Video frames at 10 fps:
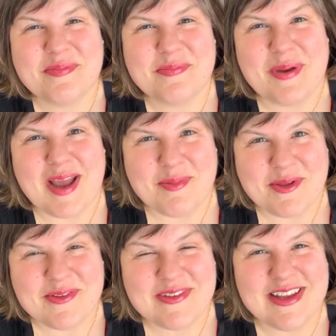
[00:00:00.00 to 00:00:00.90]

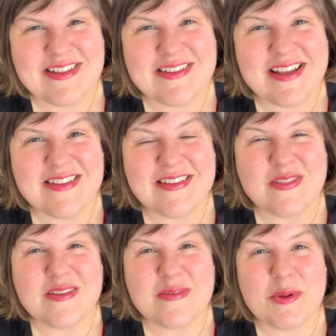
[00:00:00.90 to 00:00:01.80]
Bibles, it says
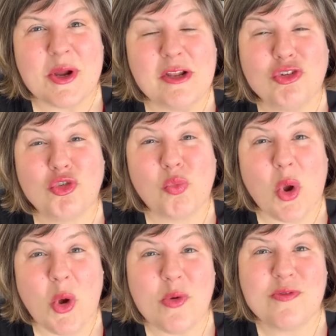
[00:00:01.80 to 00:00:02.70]
that the Spirit
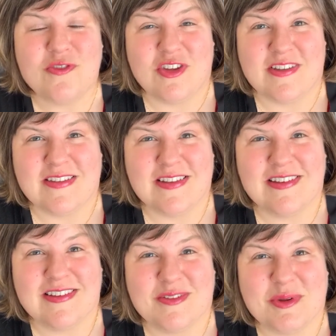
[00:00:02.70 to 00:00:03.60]
drove Jesus
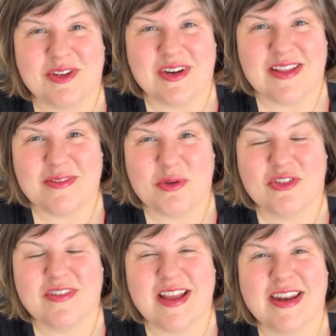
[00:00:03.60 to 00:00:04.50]
into the wilderness, which
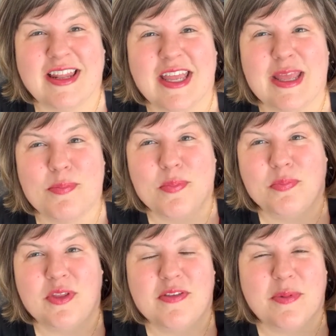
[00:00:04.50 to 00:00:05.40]
is kind of like
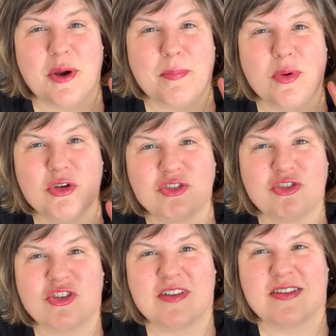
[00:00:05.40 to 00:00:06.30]
the Spirit
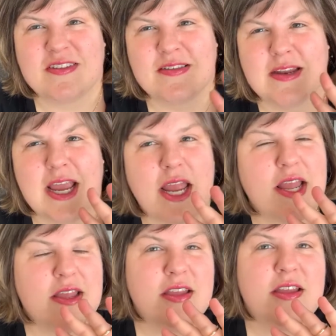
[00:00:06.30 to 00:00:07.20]
pushed Jesus and said, hey,
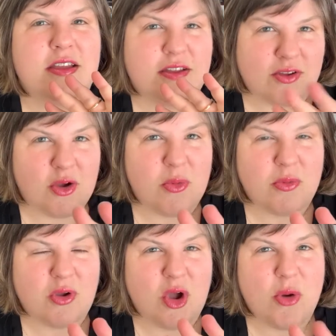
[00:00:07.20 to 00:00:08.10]

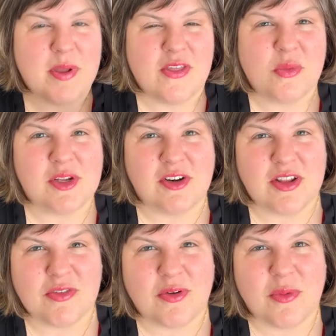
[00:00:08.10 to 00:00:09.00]
go be in the
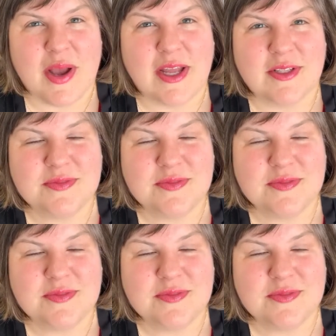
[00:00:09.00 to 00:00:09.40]
wilderness for a while.